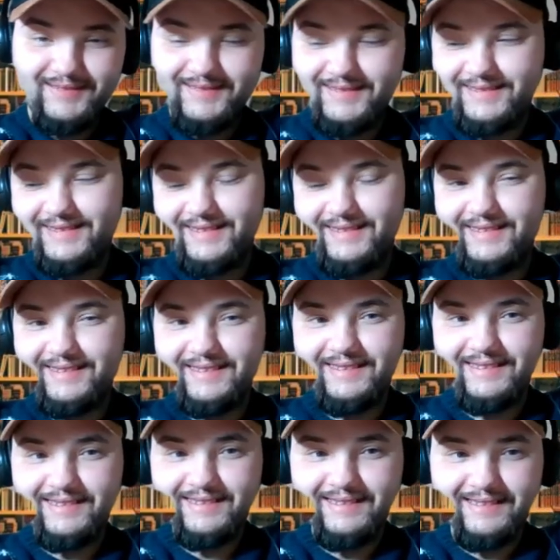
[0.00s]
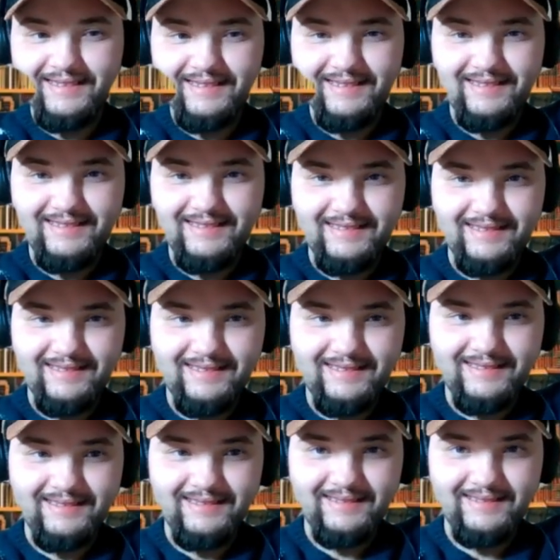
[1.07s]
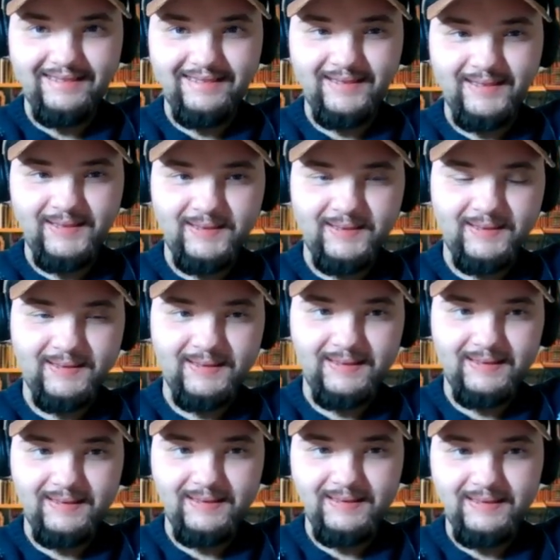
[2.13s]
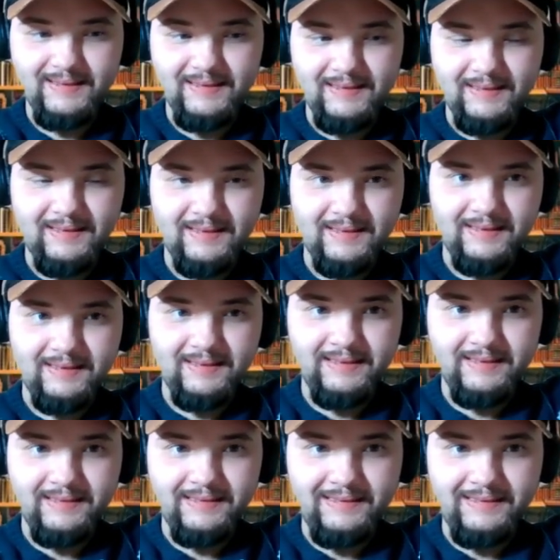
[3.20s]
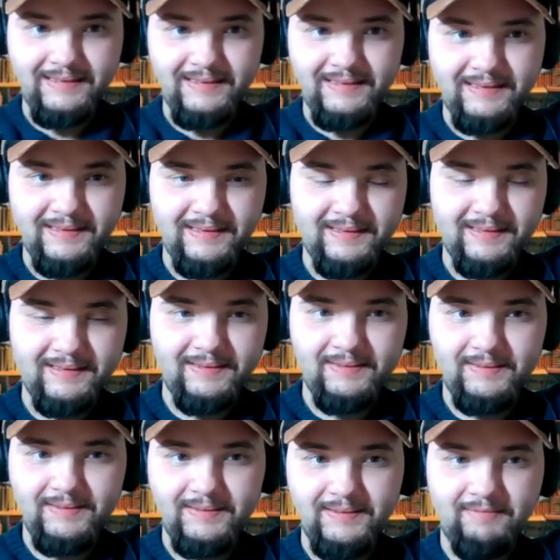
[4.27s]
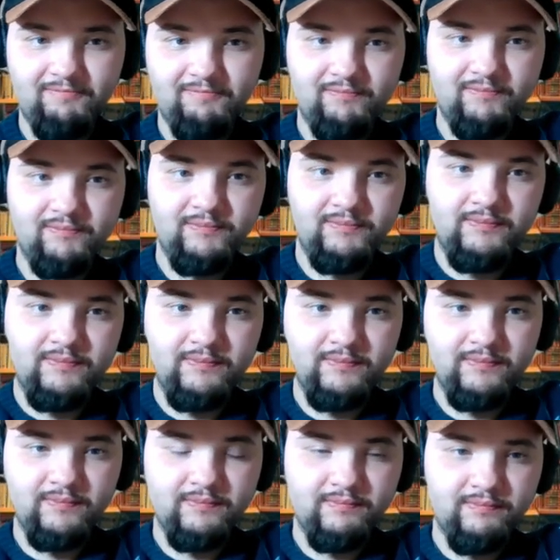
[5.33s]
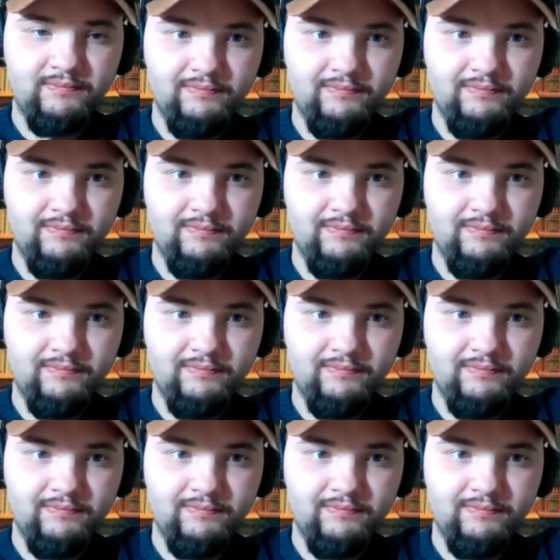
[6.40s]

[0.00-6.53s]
(silent)